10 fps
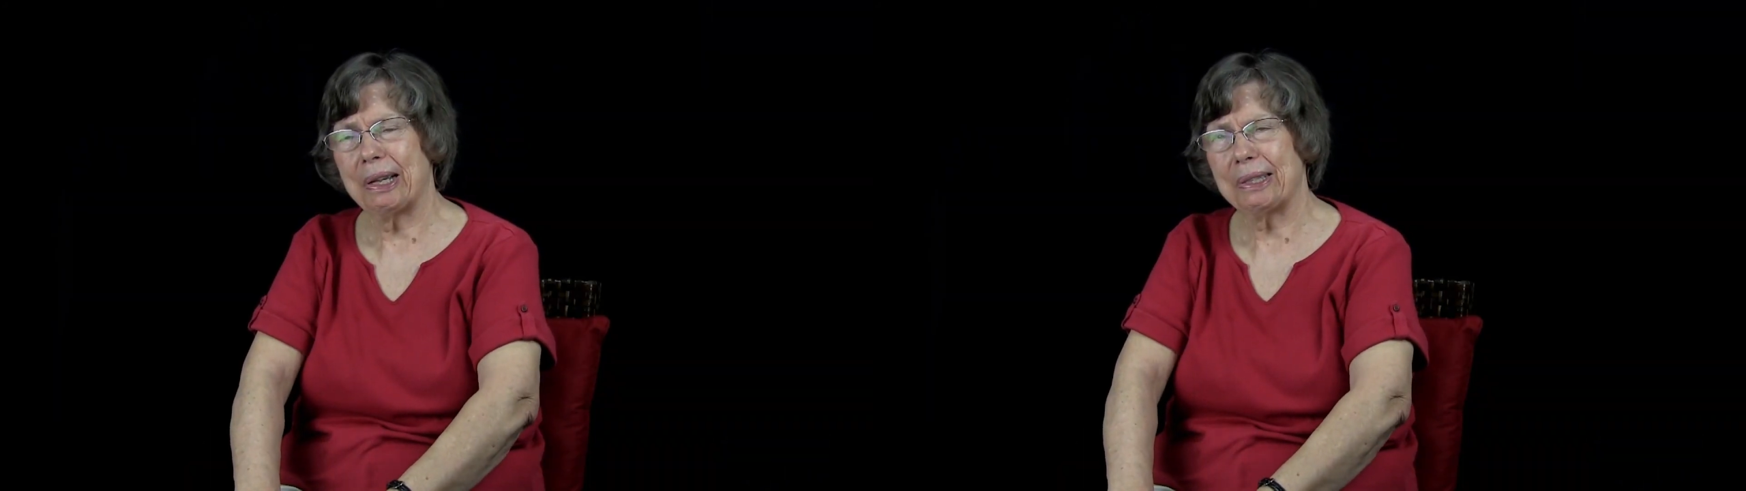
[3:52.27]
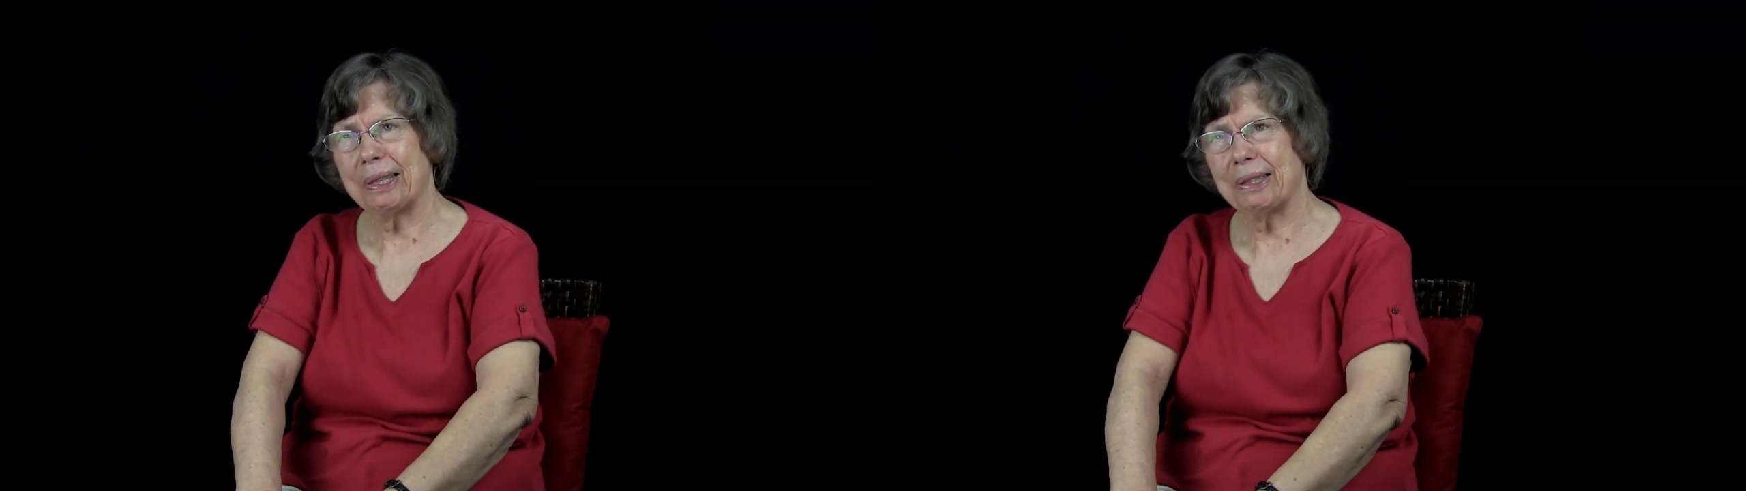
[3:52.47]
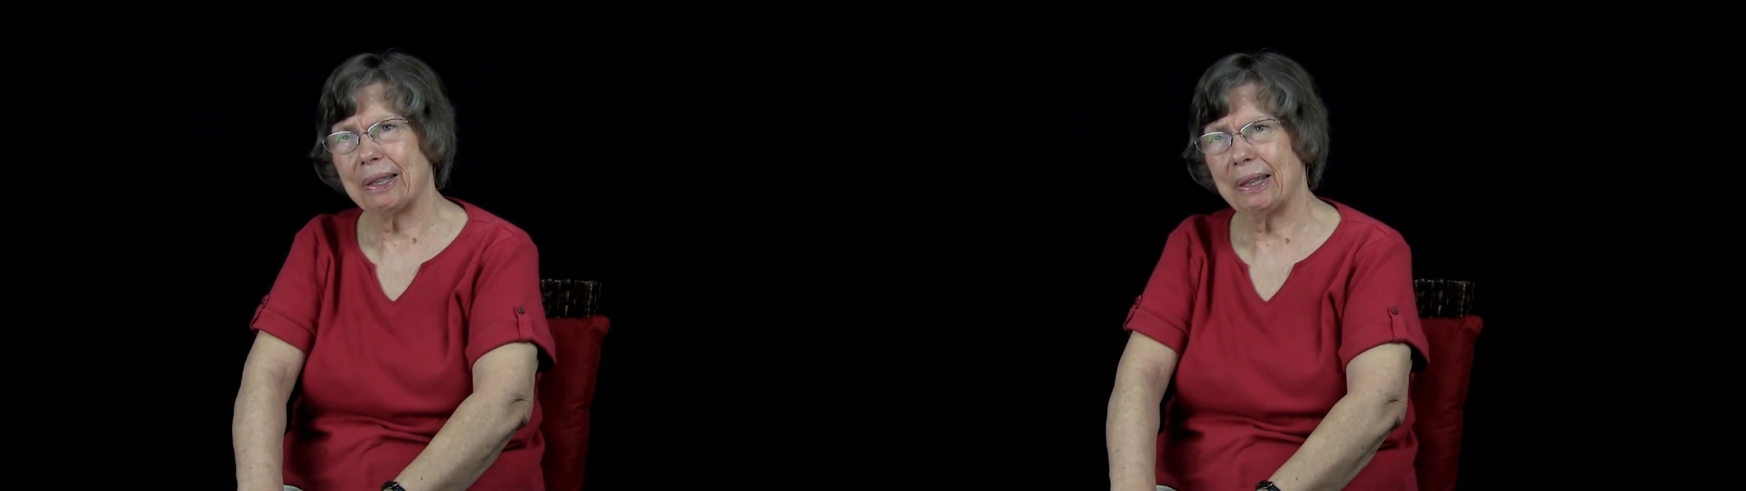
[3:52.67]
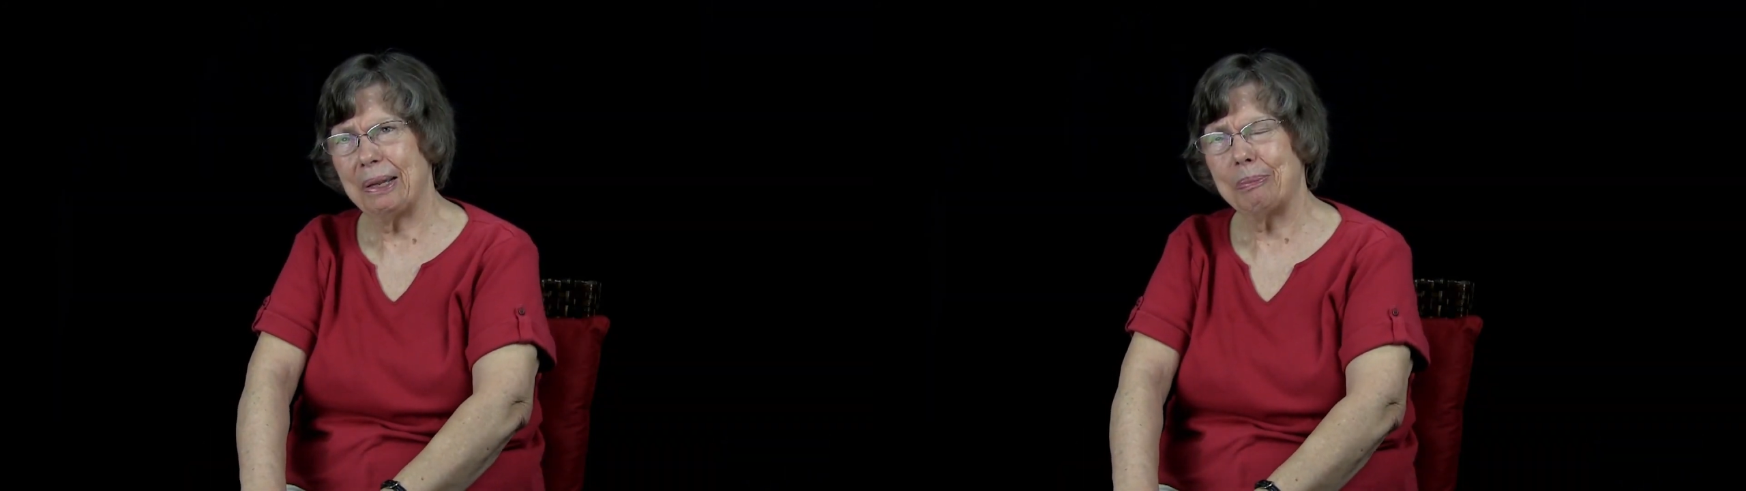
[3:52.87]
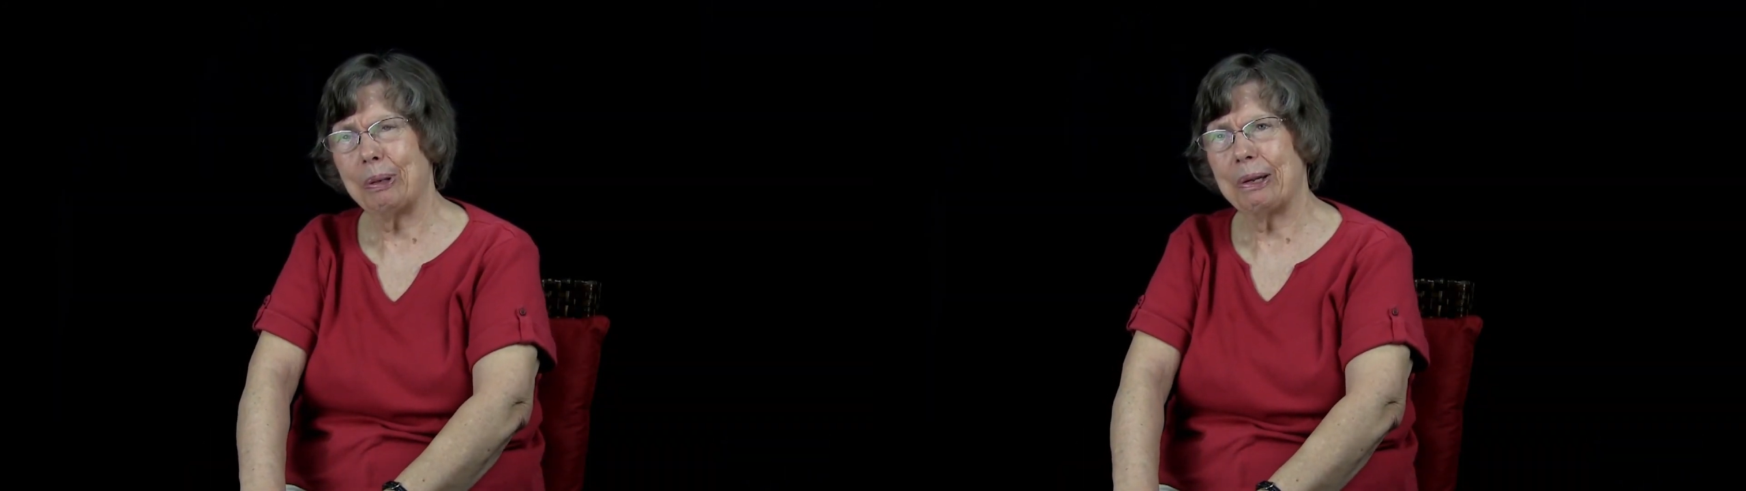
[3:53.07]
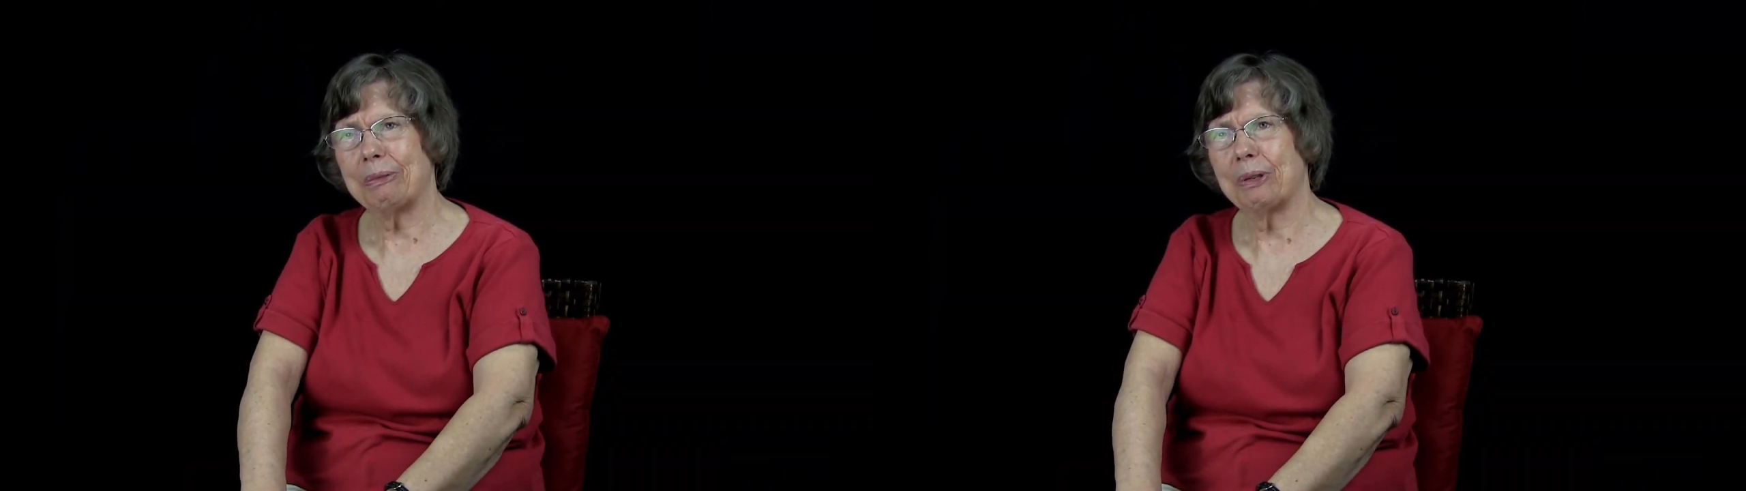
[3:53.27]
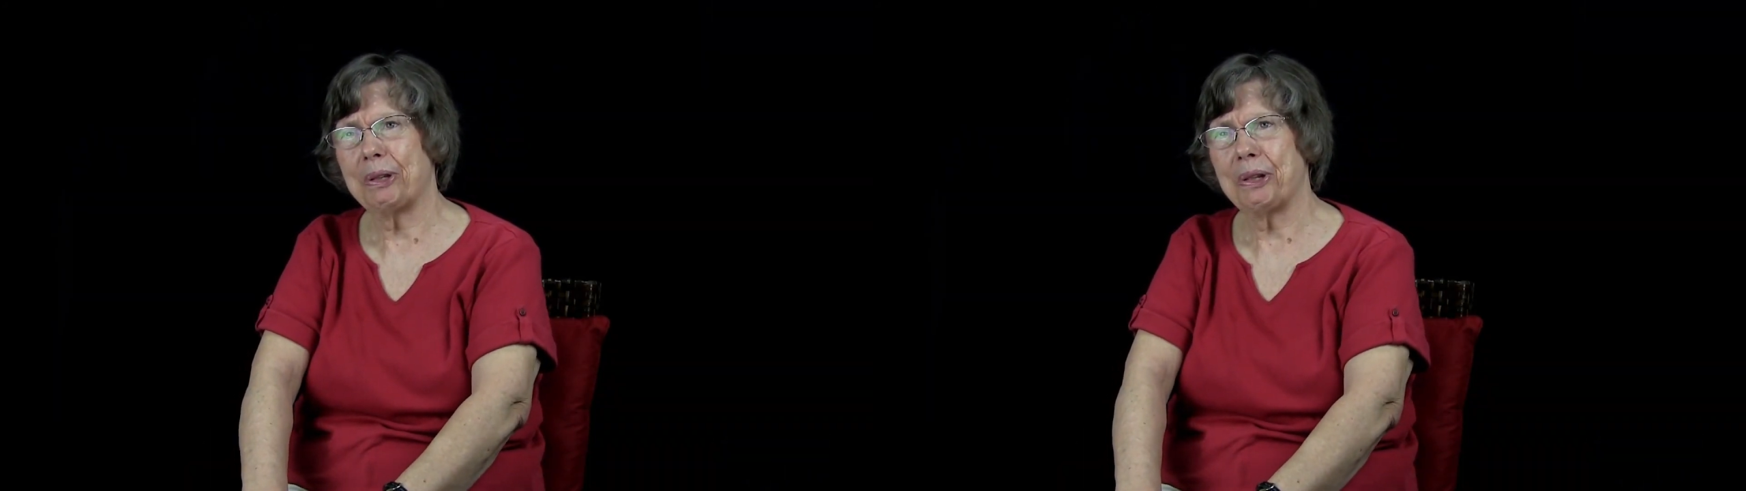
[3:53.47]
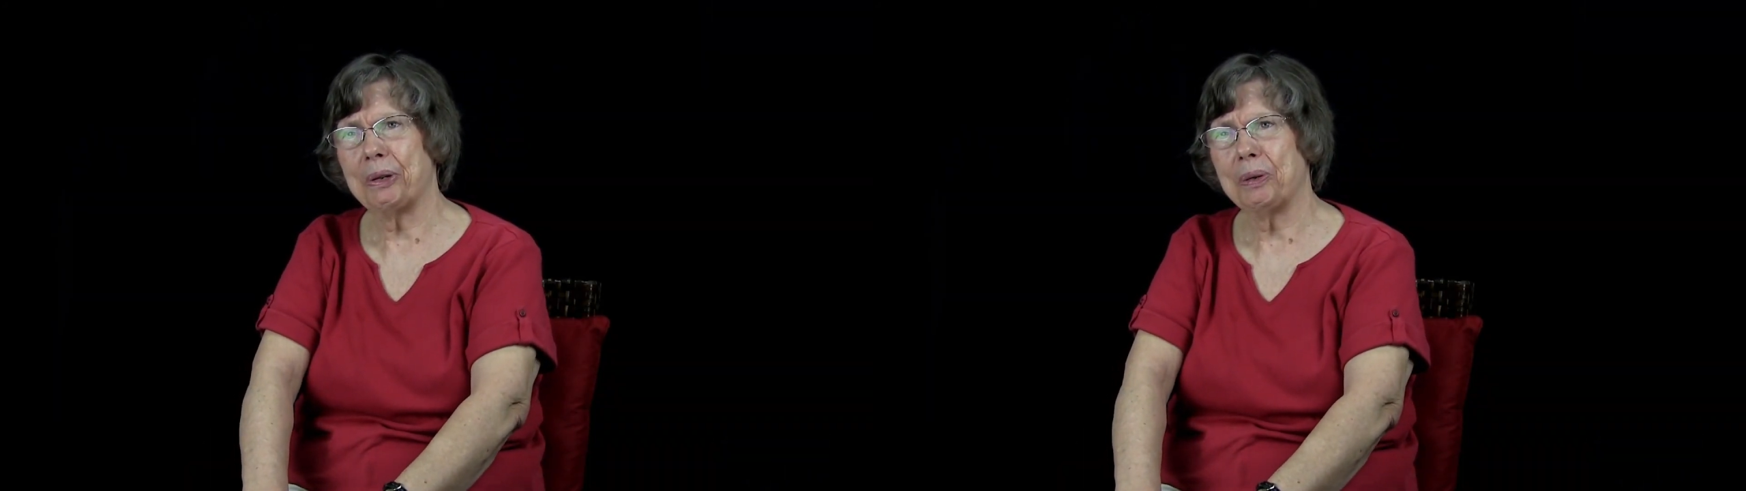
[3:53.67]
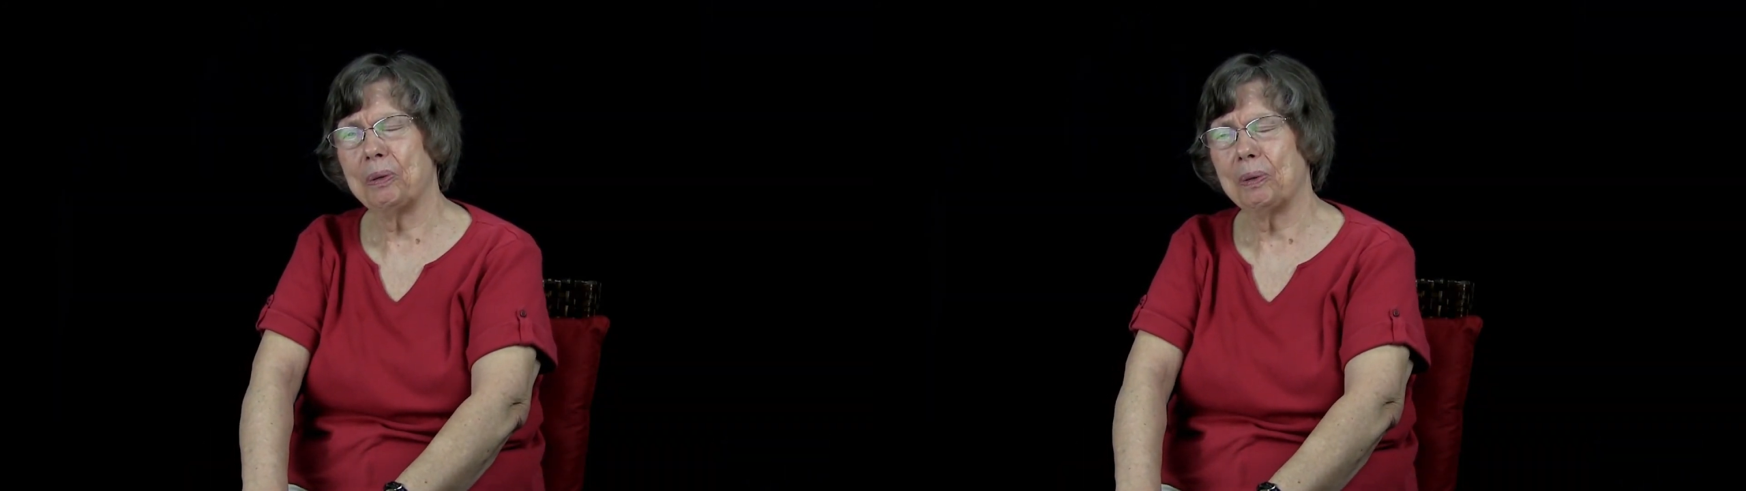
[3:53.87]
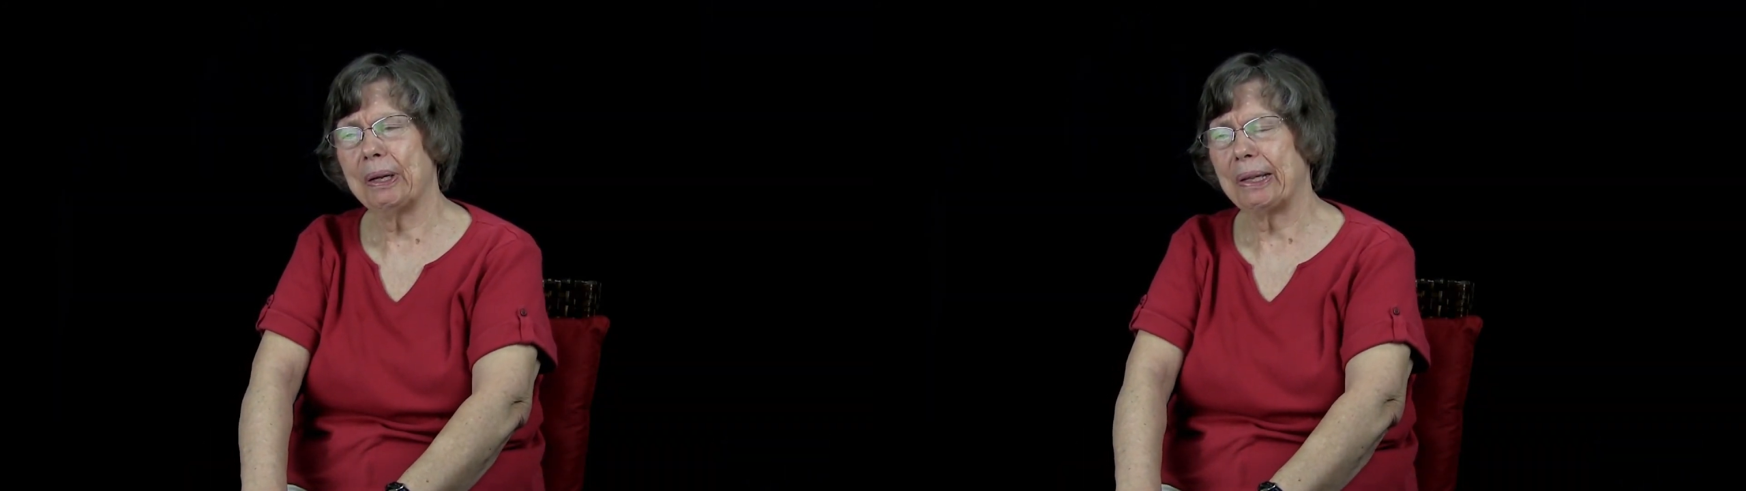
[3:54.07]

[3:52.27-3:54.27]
and I said, "Can I pray for you?"